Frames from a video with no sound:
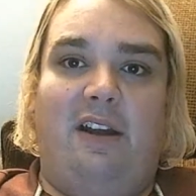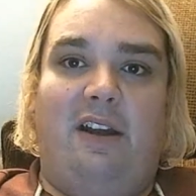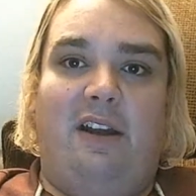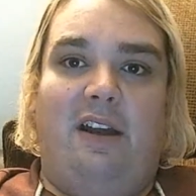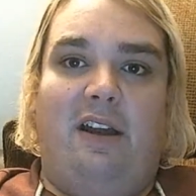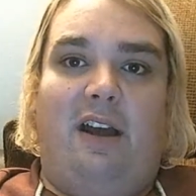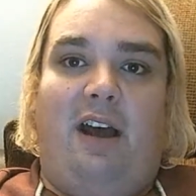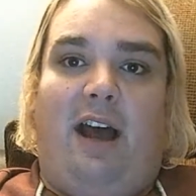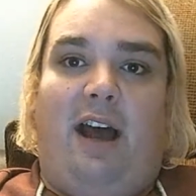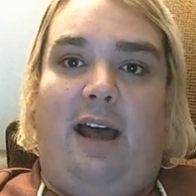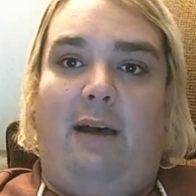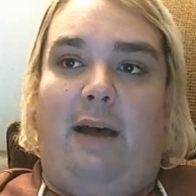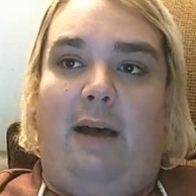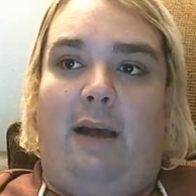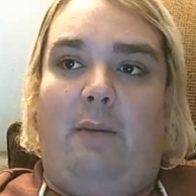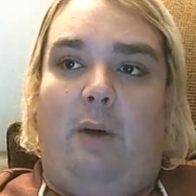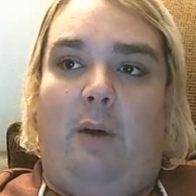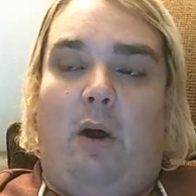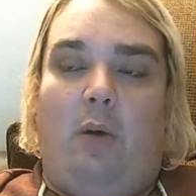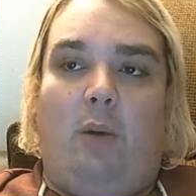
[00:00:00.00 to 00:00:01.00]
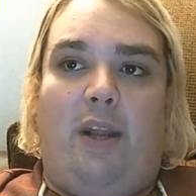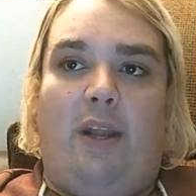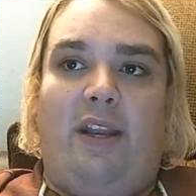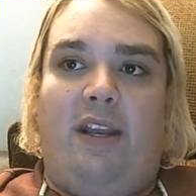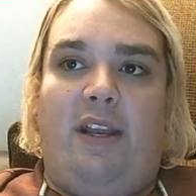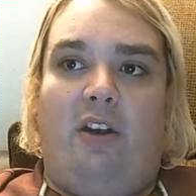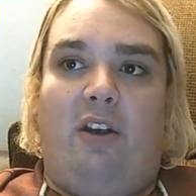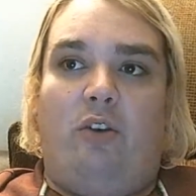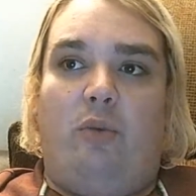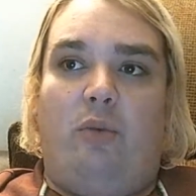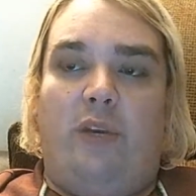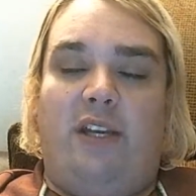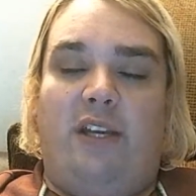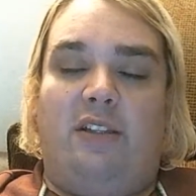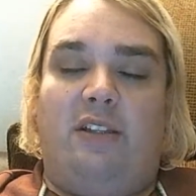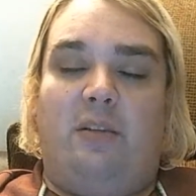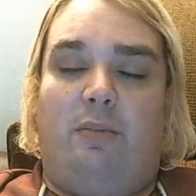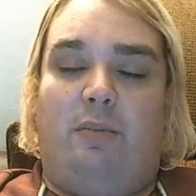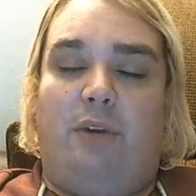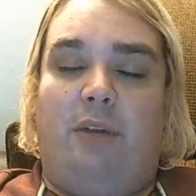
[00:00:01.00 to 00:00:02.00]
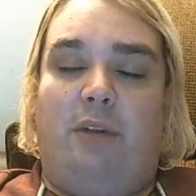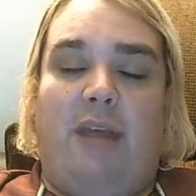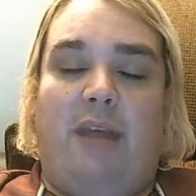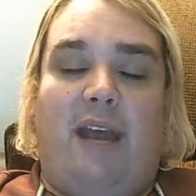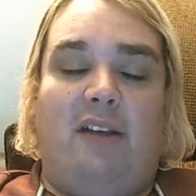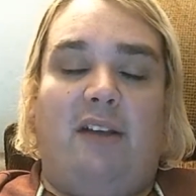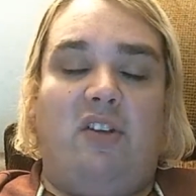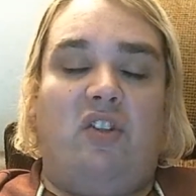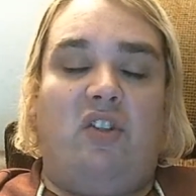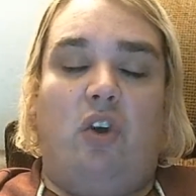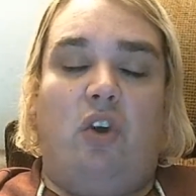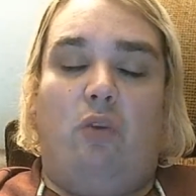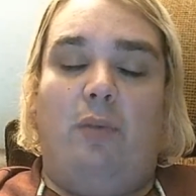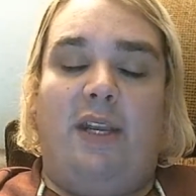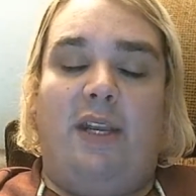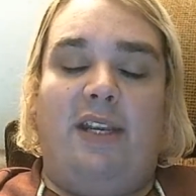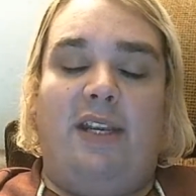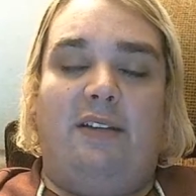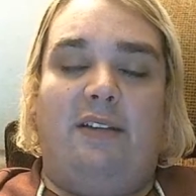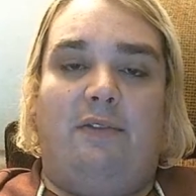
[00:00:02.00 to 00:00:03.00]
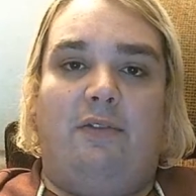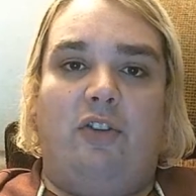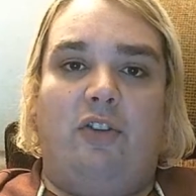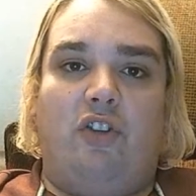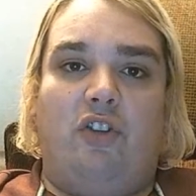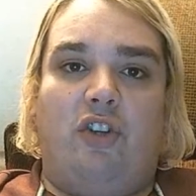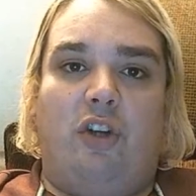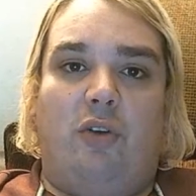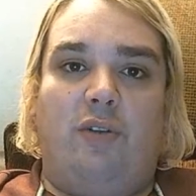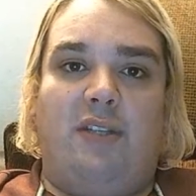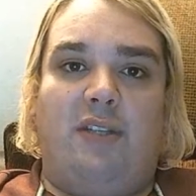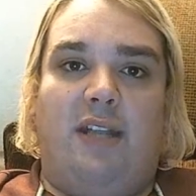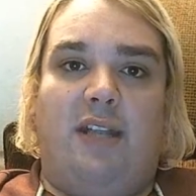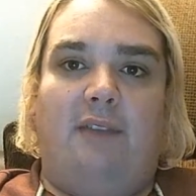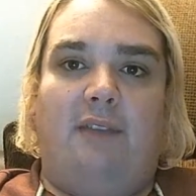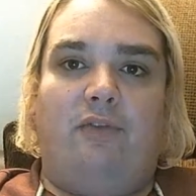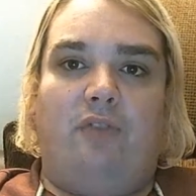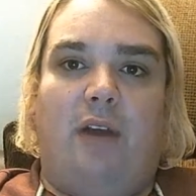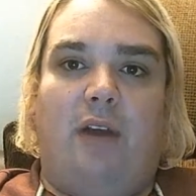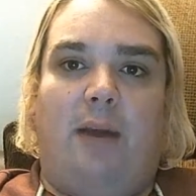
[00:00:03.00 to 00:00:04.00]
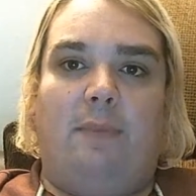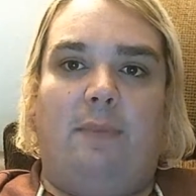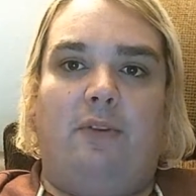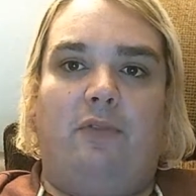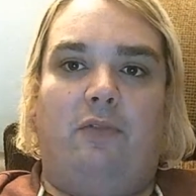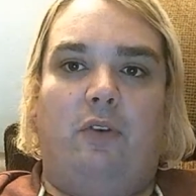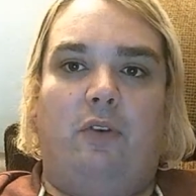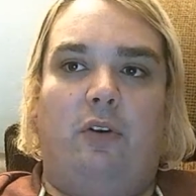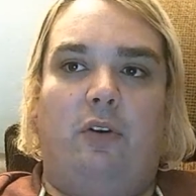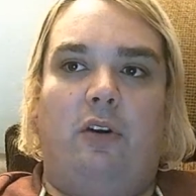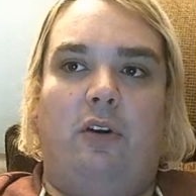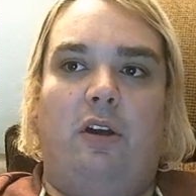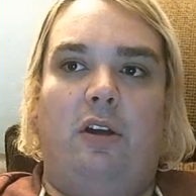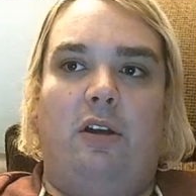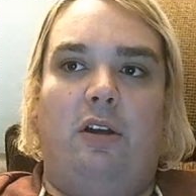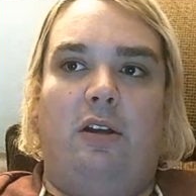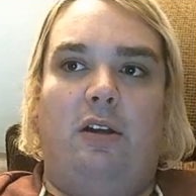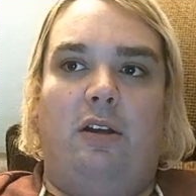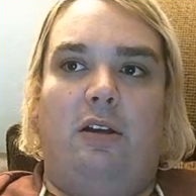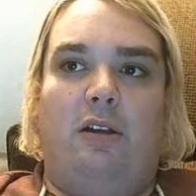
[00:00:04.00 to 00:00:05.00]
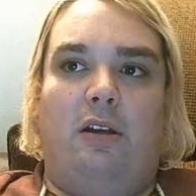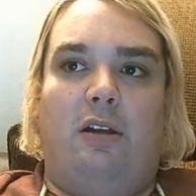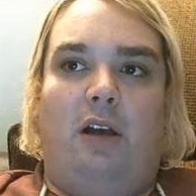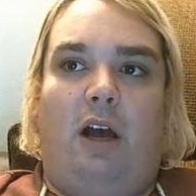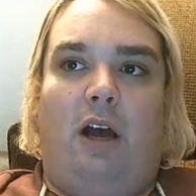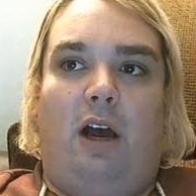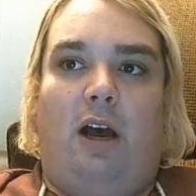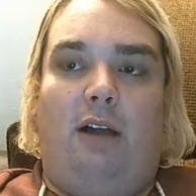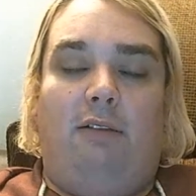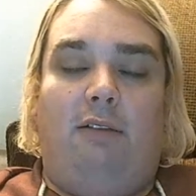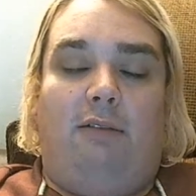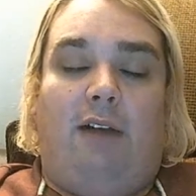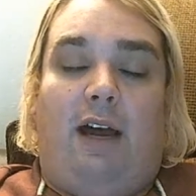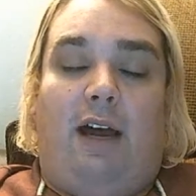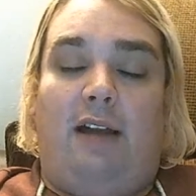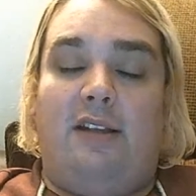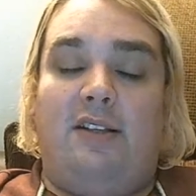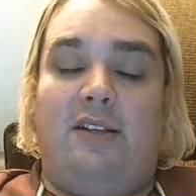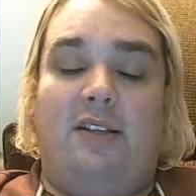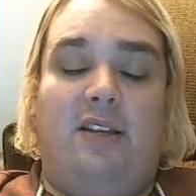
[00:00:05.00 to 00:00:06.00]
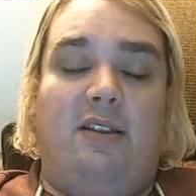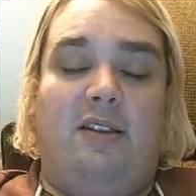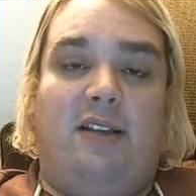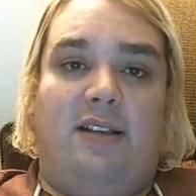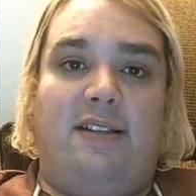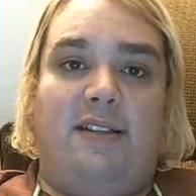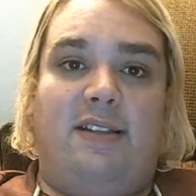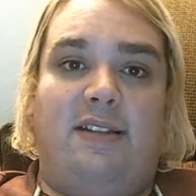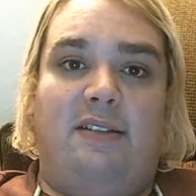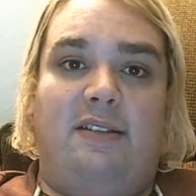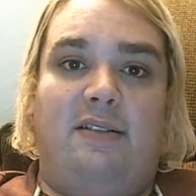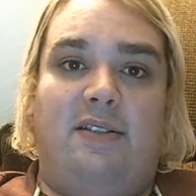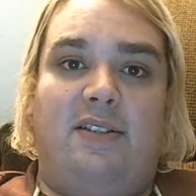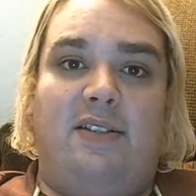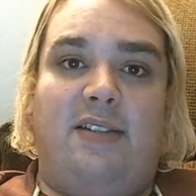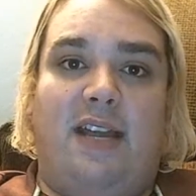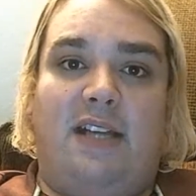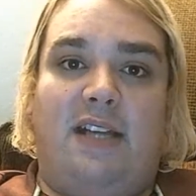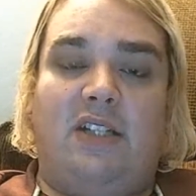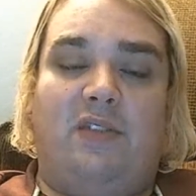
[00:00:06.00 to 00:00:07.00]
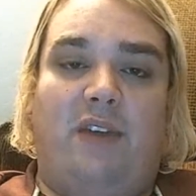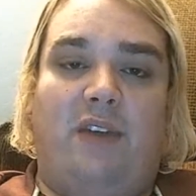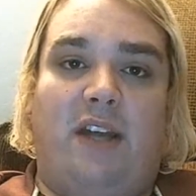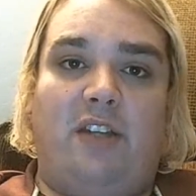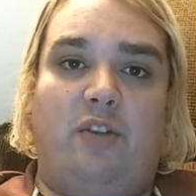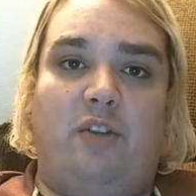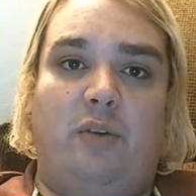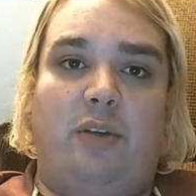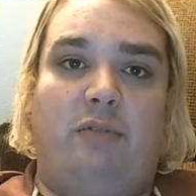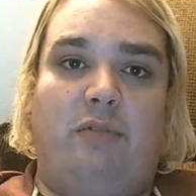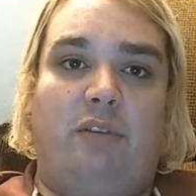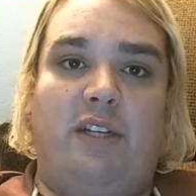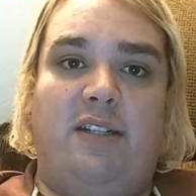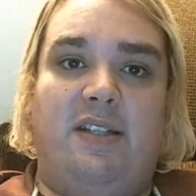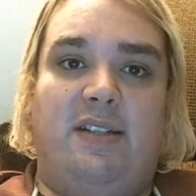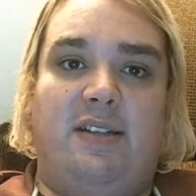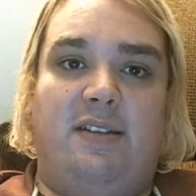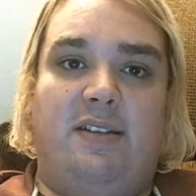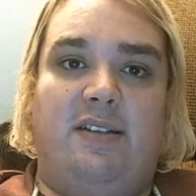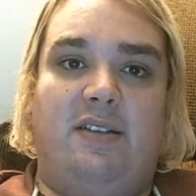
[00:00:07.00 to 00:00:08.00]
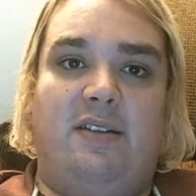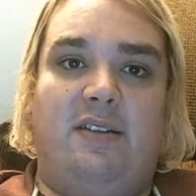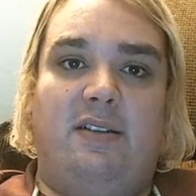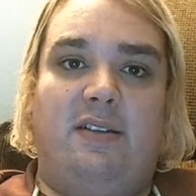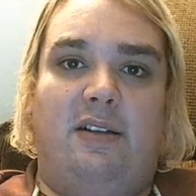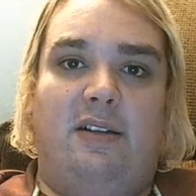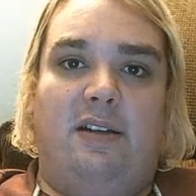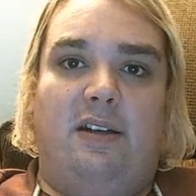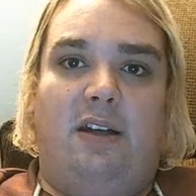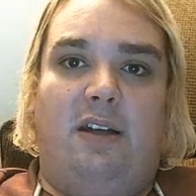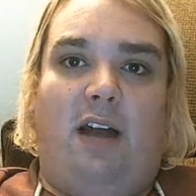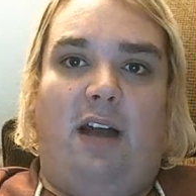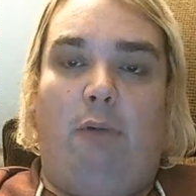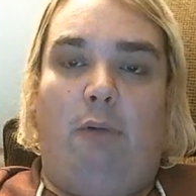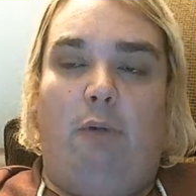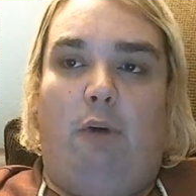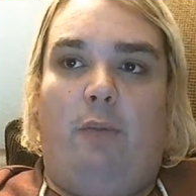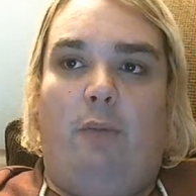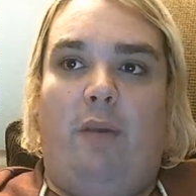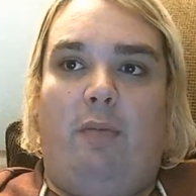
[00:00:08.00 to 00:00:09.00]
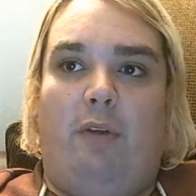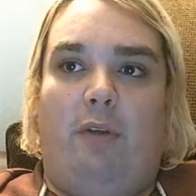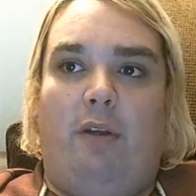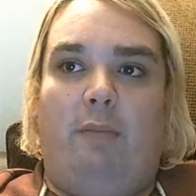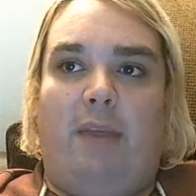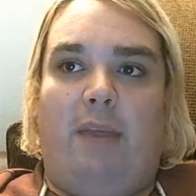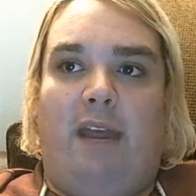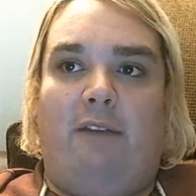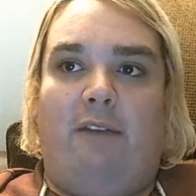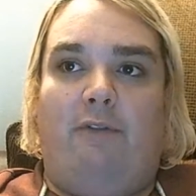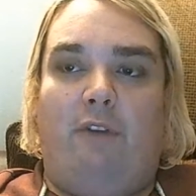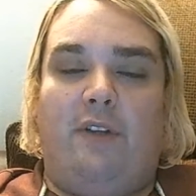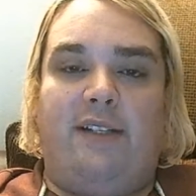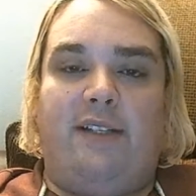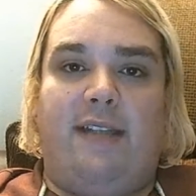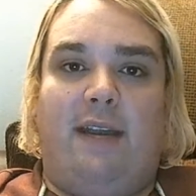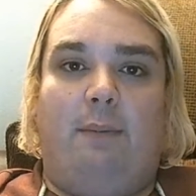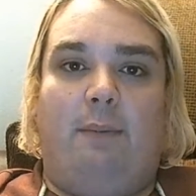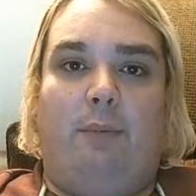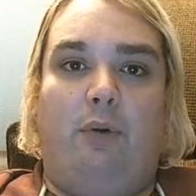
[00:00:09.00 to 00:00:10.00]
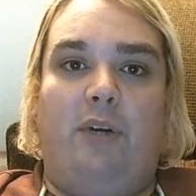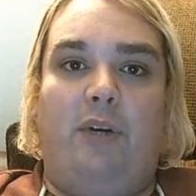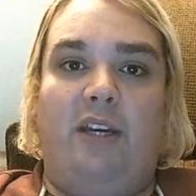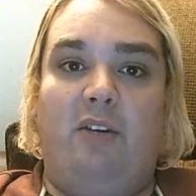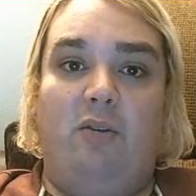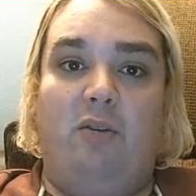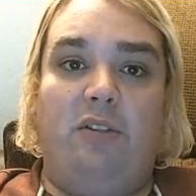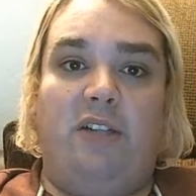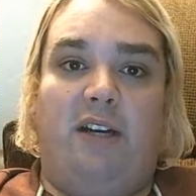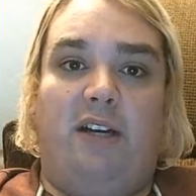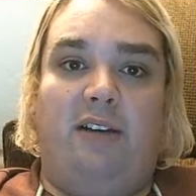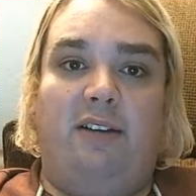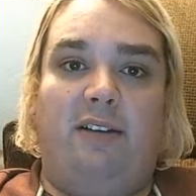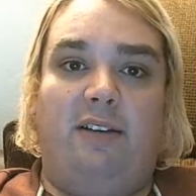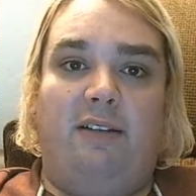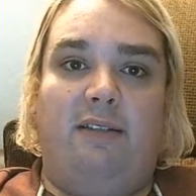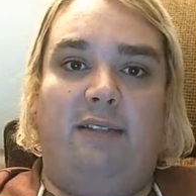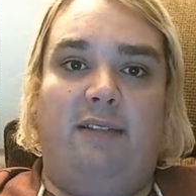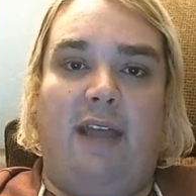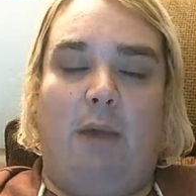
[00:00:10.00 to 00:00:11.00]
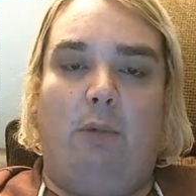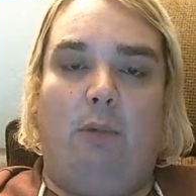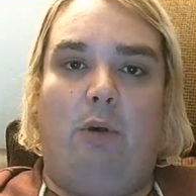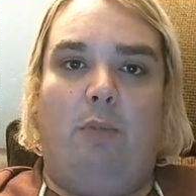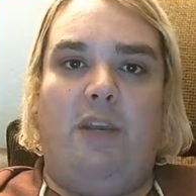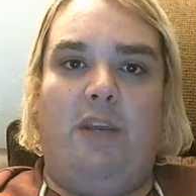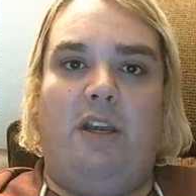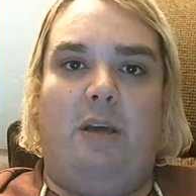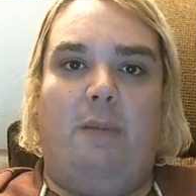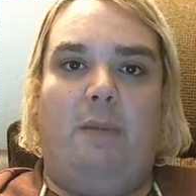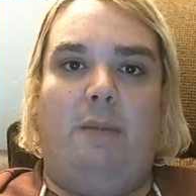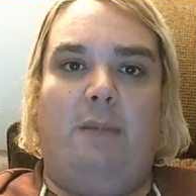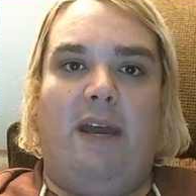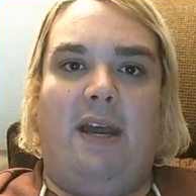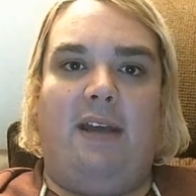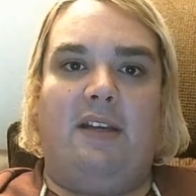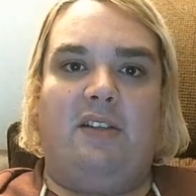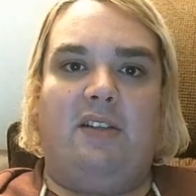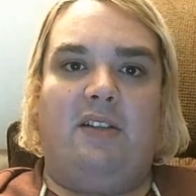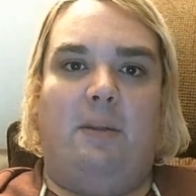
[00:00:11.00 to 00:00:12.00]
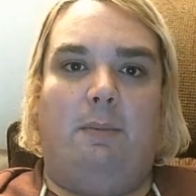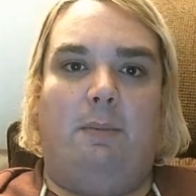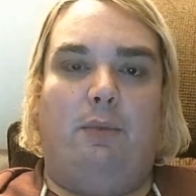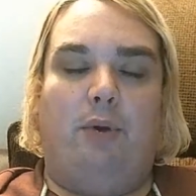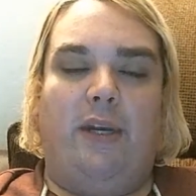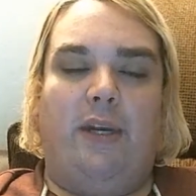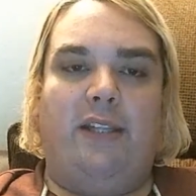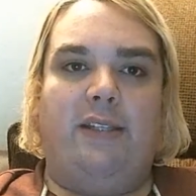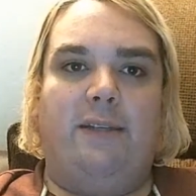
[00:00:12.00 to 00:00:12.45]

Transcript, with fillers: I, am already agreeing to bring back so many different shows that I've dropped for uh, honestly less than satisfactory reasons. I will be bringing back, for example, Hilda. That will be coming back at some point.